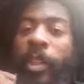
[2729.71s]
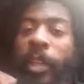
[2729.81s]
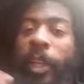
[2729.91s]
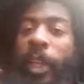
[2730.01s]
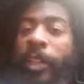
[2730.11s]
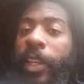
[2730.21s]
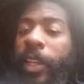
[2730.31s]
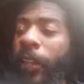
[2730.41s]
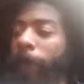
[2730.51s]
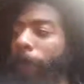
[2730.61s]
And
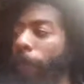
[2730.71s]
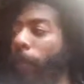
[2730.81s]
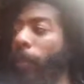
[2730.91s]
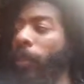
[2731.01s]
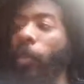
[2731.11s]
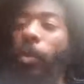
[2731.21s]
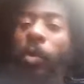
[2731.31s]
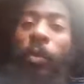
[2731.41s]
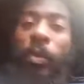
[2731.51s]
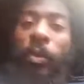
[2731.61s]
then the
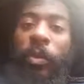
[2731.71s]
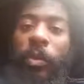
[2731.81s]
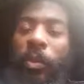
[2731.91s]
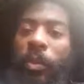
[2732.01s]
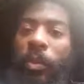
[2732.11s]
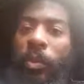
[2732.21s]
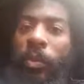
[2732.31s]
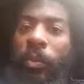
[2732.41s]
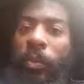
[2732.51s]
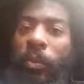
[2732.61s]
movie
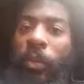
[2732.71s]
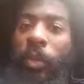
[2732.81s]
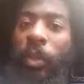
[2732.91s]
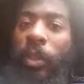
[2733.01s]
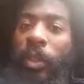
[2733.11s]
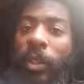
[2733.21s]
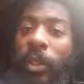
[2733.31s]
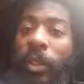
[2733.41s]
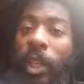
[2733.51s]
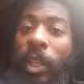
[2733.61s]
for the
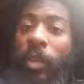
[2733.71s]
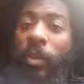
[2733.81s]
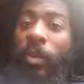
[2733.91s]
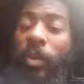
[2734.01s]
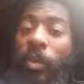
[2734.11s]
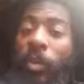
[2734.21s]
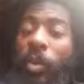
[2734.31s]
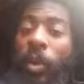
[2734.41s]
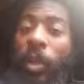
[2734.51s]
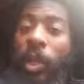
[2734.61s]
silent
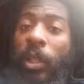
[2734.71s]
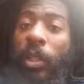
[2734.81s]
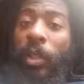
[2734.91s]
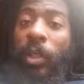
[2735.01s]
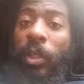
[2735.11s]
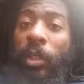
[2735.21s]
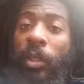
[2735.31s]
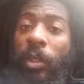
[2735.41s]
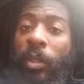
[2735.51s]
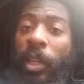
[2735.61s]
war on
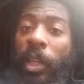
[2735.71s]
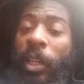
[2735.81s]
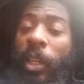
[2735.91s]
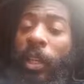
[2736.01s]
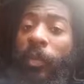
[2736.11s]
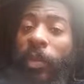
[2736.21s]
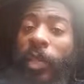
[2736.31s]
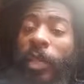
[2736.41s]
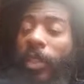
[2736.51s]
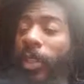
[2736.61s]
thinking they could
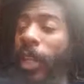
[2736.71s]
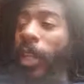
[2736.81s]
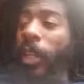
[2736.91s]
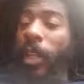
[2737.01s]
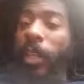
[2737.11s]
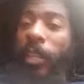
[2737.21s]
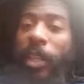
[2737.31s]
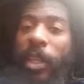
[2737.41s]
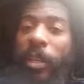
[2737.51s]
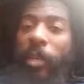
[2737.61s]
finesse satellites
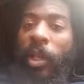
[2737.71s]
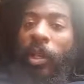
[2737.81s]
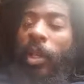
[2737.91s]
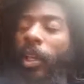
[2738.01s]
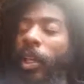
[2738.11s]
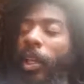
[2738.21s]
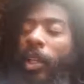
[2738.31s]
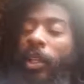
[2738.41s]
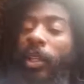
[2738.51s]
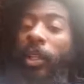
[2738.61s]
came out,
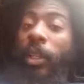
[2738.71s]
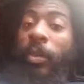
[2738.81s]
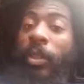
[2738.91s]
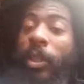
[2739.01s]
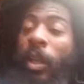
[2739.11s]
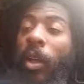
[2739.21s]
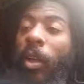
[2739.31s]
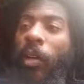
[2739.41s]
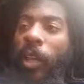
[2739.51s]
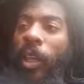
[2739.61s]
and then there was like,
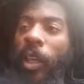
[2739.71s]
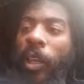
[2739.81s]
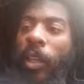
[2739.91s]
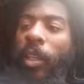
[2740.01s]
okay,